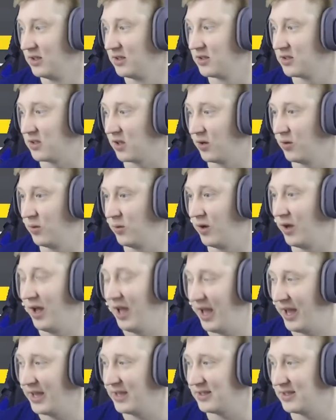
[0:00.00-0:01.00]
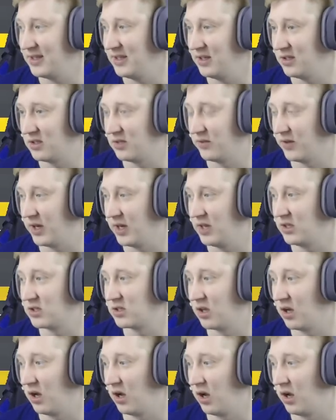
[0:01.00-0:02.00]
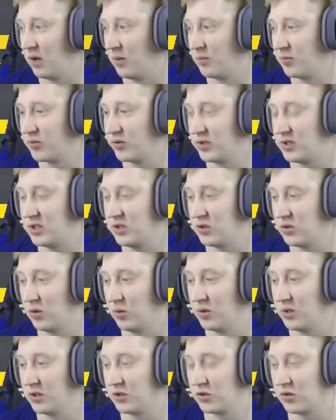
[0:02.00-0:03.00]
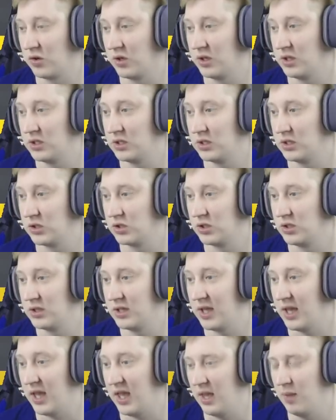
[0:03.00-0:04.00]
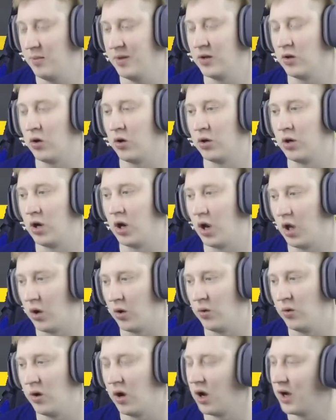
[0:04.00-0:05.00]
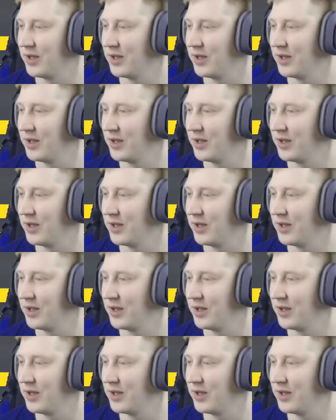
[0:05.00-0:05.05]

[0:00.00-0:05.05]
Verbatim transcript: So uh, at eighteen years of age, I'm pretty sure I'm going to try and get him in on loan.